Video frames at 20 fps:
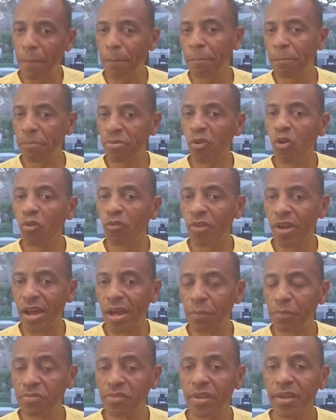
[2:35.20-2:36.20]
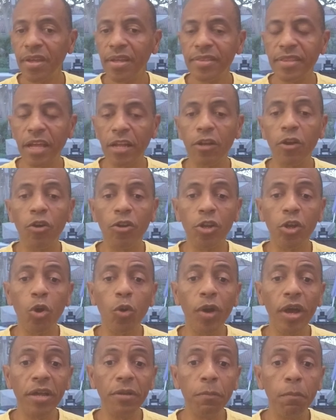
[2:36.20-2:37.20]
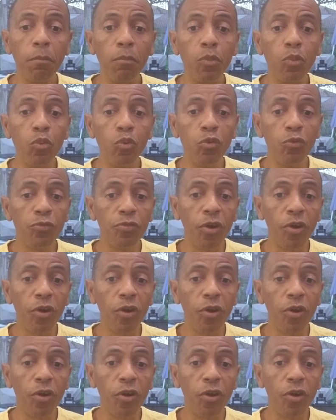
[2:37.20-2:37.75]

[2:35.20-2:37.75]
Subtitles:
programs that are going to go ahead and move